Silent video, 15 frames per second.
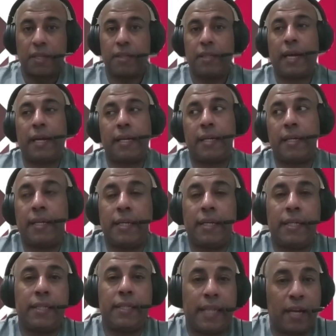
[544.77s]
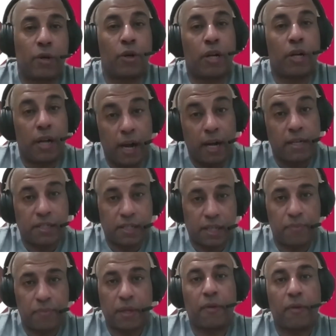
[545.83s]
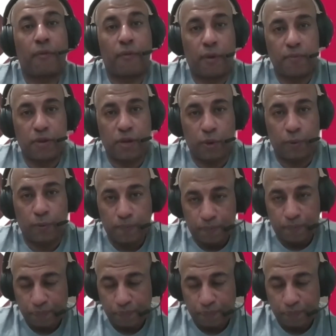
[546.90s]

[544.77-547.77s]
that they could learn something from you.